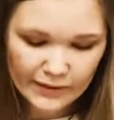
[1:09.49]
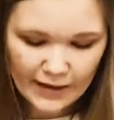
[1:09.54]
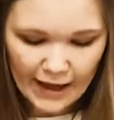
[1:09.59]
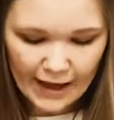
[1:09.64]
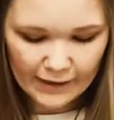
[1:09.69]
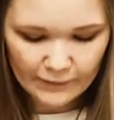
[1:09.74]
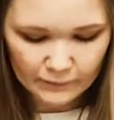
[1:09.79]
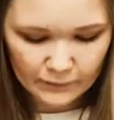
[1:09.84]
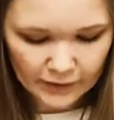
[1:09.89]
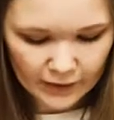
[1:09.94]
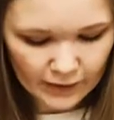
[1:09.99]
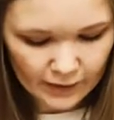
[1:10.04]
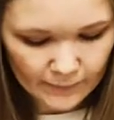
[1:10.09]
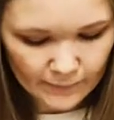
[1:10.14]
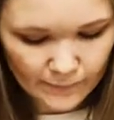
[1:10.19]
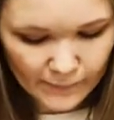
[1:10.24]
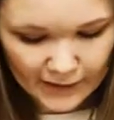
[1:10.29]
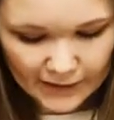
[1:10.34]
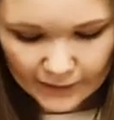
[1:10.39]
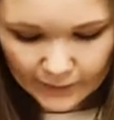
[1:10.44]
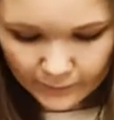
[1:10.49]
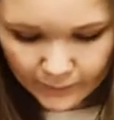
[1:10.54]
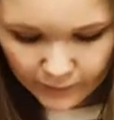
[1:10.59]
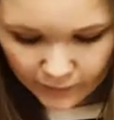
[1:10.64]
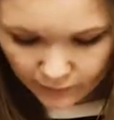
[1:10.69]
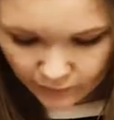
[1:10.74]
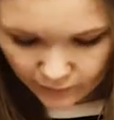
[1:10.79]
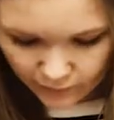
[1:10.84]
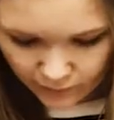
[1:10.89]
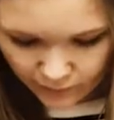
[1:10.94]
I'm not a makeup
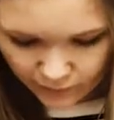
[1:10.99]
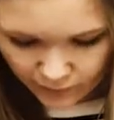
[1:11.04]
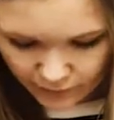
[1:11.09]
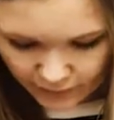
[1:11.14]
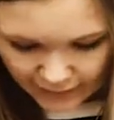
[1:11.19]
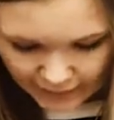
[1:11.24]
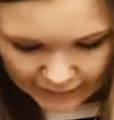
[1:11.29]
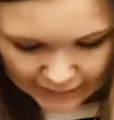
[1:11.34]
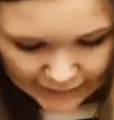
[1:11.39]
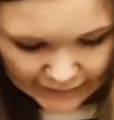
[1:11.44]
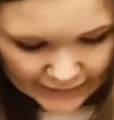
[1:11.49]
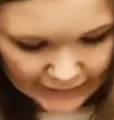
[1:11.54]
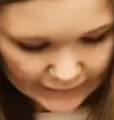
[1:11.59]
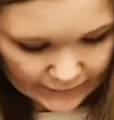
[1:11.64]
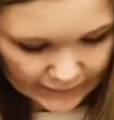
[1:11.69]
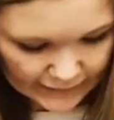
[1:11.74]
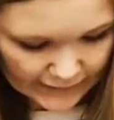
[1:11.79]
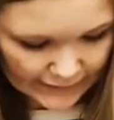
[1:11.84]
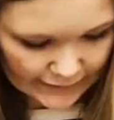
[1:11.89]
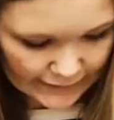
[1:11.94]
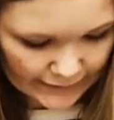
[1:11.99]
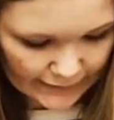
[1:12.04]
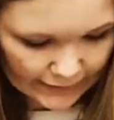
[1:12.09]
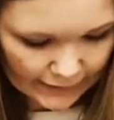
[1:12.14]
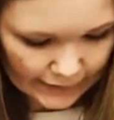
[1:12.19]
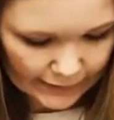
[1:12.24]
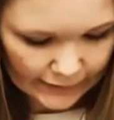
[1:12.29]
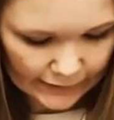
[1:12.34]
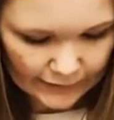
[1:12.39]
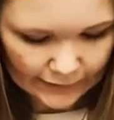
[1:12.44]
guru, so this is
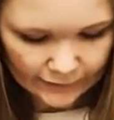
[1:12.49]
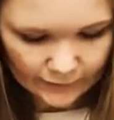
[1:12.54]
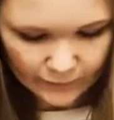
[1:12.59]
like